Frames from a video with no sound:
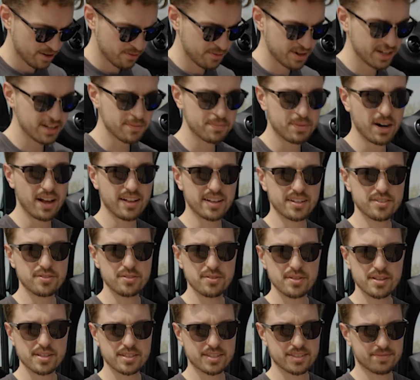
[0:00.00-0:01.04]
We could probably
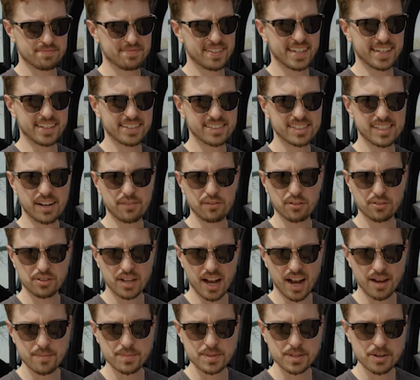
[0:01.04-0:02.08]
do this several
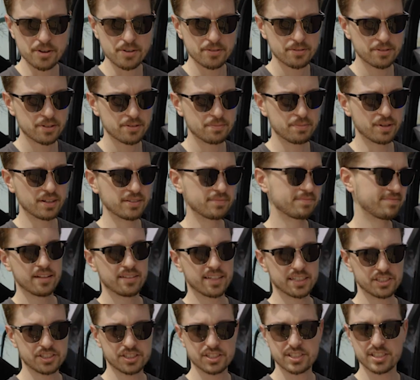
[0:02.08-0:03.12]
times over, but
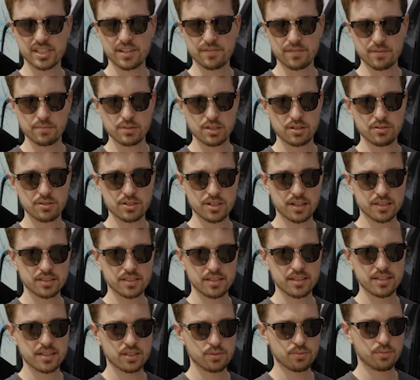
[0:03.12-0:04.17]
let's just see from 2 jugs
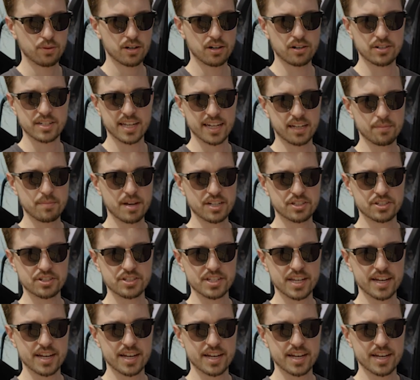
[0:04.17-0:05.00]
of these what our tank measures